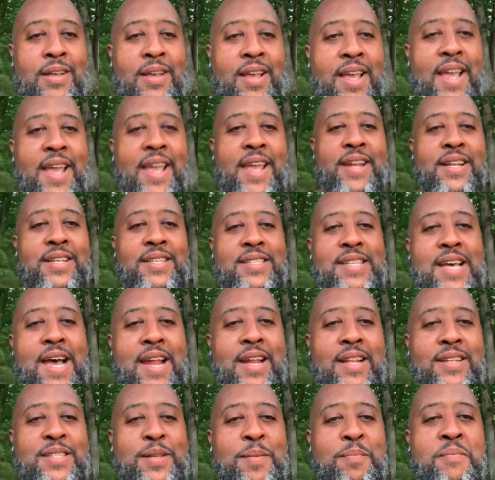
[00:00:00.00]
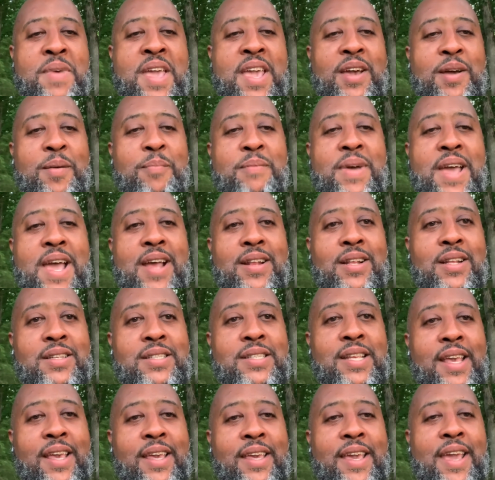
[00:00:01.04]
and he decided to make a man to
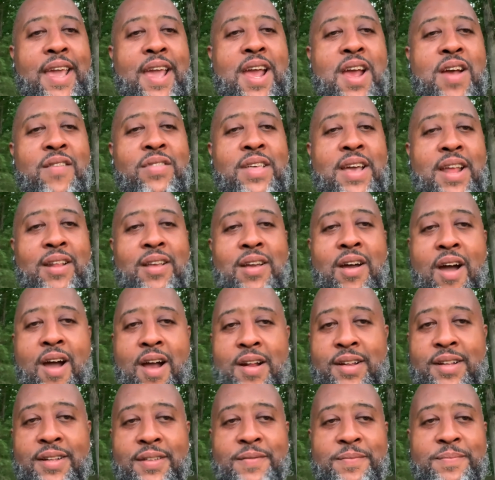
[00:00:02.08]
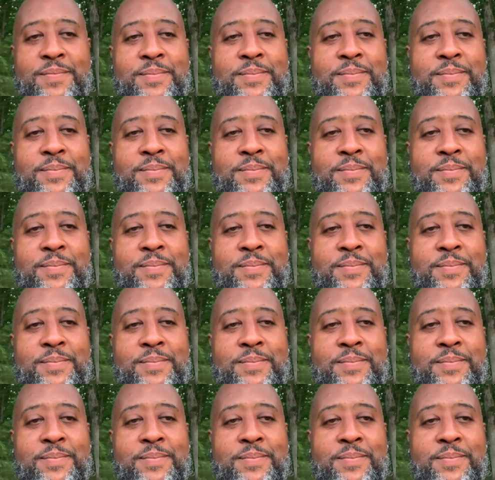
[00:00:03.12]
take care of that garden.